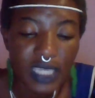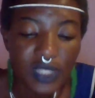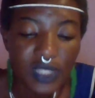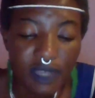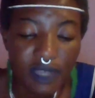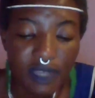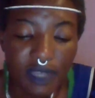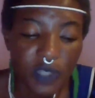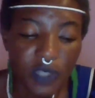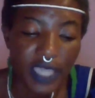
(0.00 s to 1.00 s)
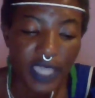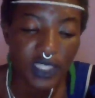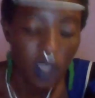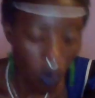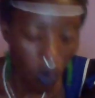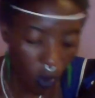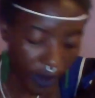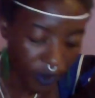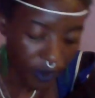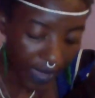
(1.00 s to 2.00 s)
get yourself in a space
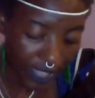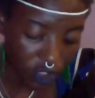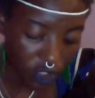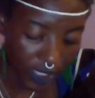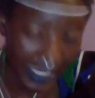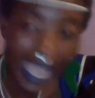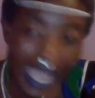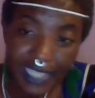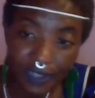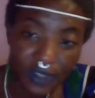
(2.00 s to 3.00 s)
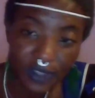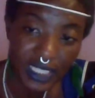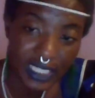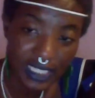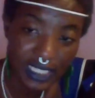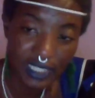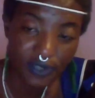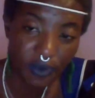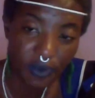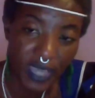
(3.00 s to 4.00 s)
where you actually ask for the
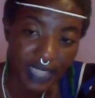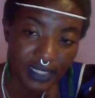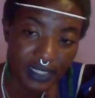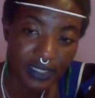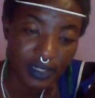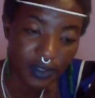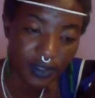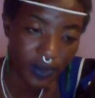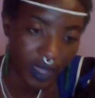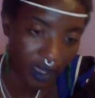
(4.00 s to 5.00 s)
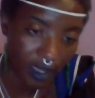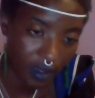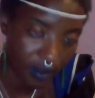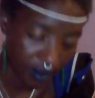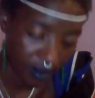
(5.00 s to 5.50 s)
assistance from your ancestors, okay?